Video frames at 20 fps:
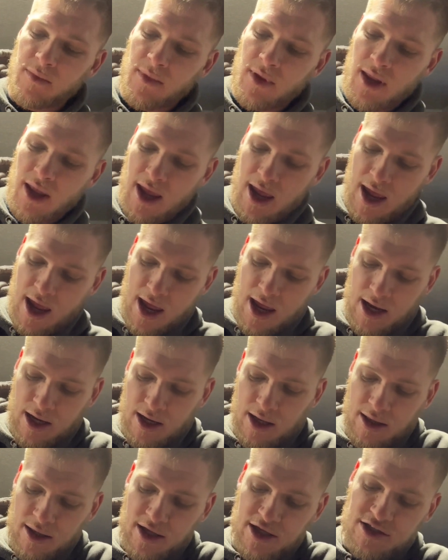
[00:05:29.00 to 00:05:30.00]
And
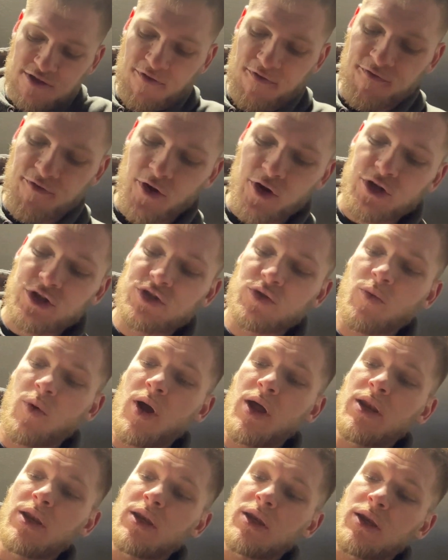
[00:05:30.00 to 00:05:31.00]
this first
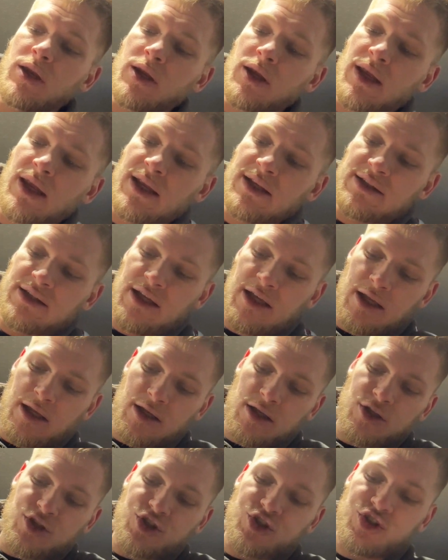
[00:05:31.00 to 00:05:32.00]
one isn't
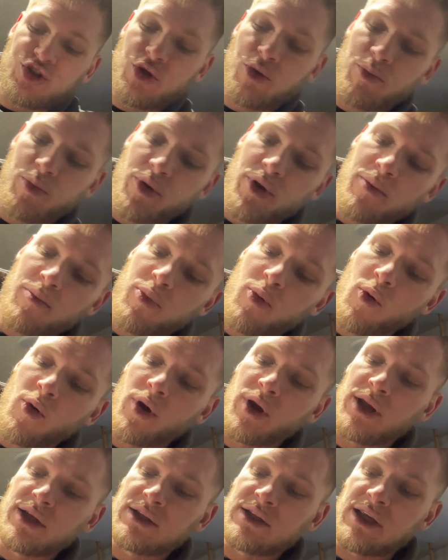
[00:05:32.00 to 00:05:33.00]
super
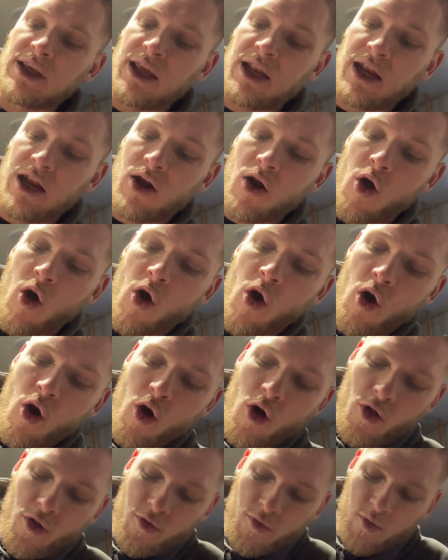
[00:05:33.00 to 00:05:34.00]
important to get it
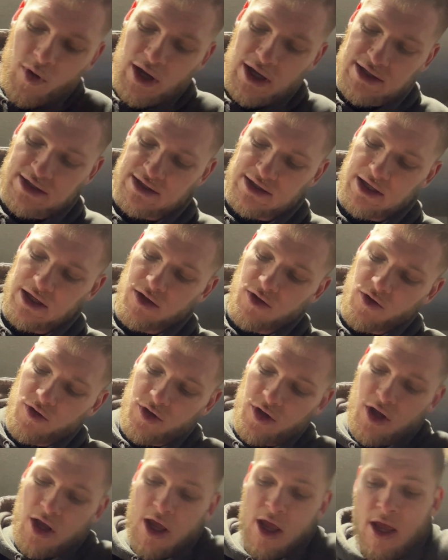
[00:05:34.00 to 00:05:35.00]
all the way sealed.
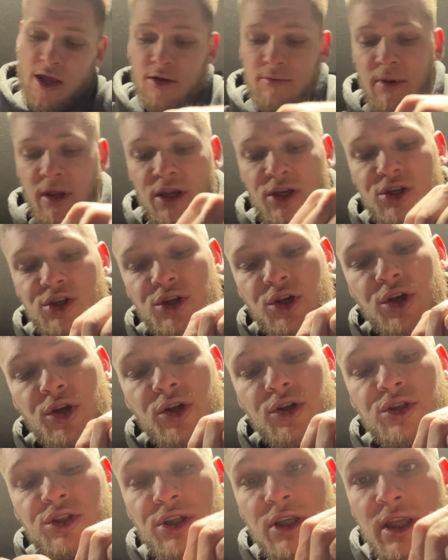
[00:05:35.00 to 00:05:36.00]
Make sure
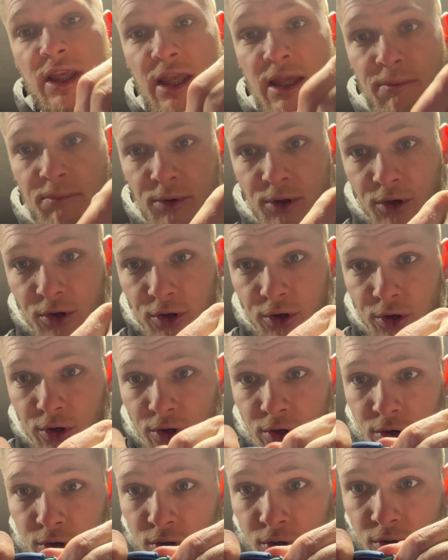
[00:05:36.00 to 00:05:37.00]
to keep your
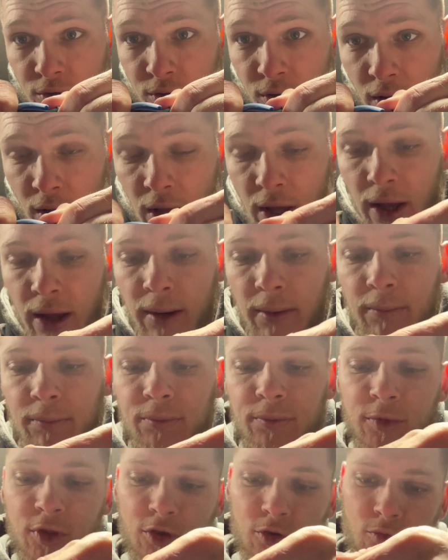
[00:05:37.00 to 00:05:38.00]

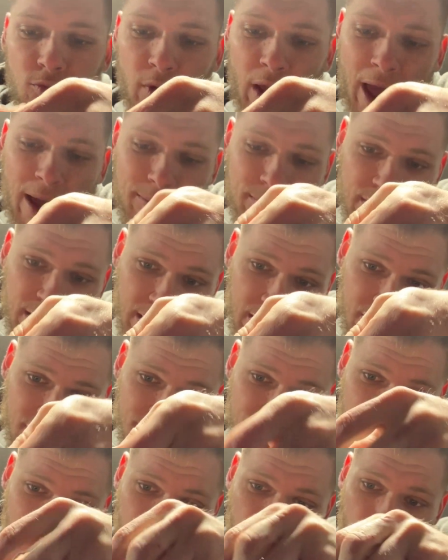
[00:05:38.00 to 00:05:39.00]
wrapping of
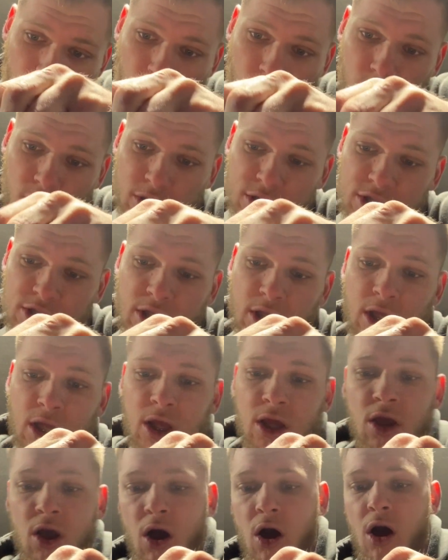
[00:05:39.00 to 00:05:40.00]
your cords
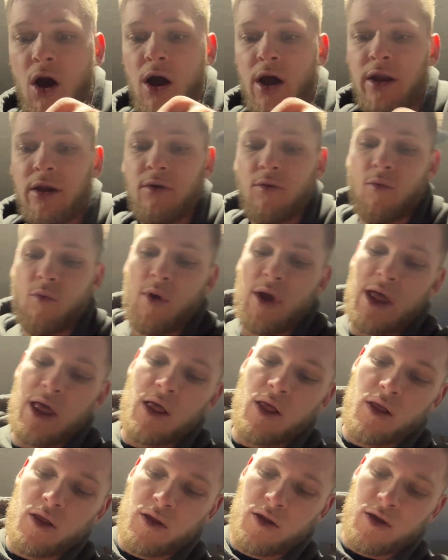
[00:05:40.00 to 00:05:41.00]
on
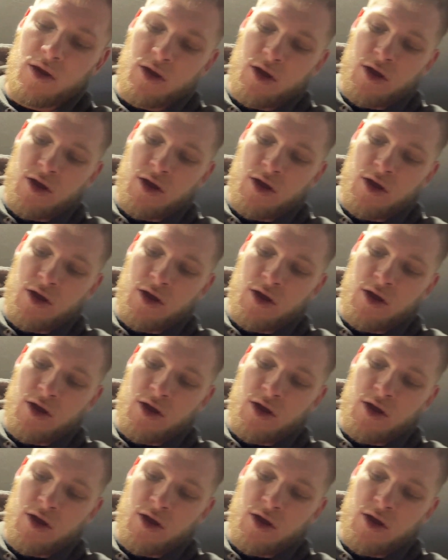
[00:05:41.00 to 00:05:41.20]
well,